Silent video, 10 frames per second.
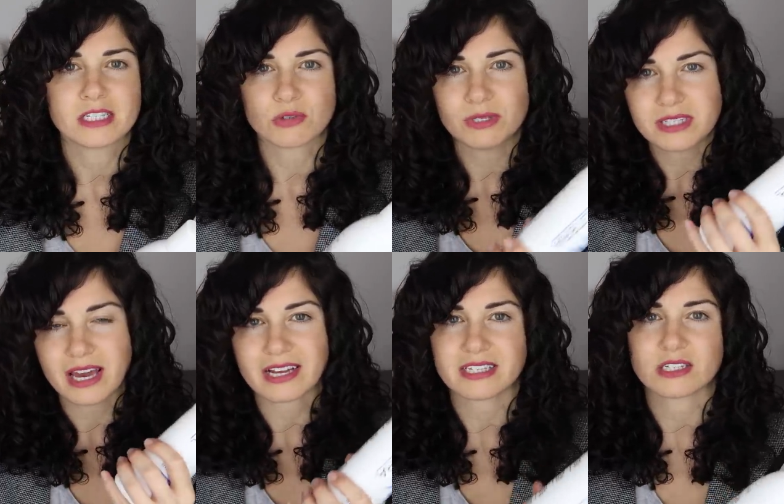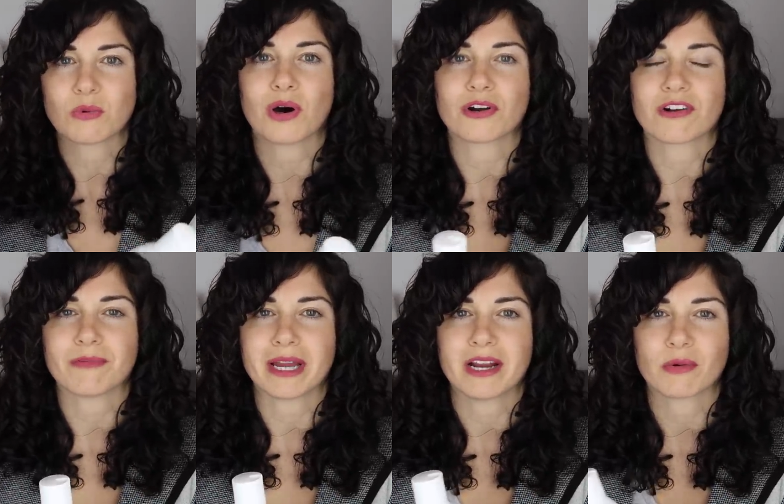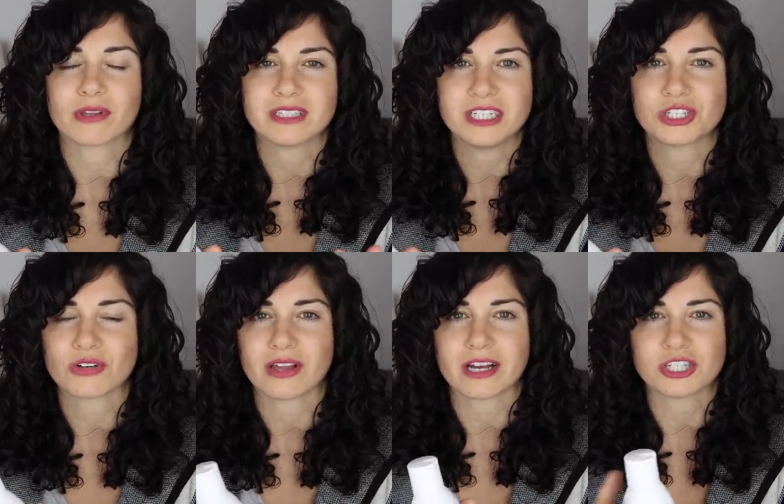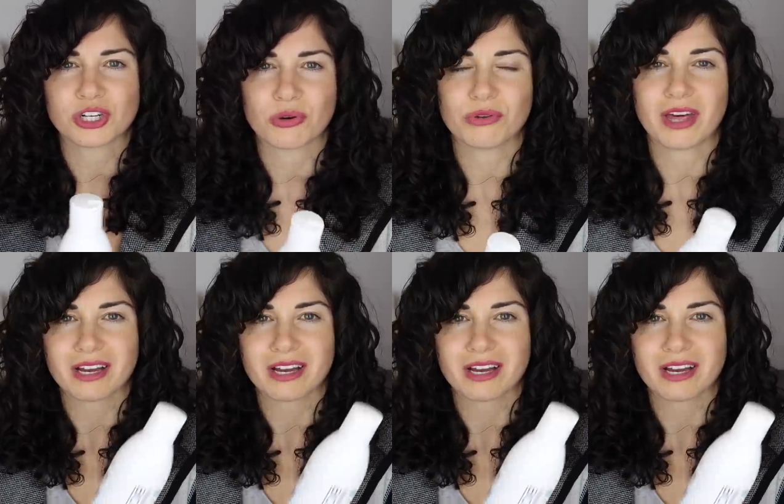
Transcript: squeeze the excess water out of my hair with a t-shirt like I show you.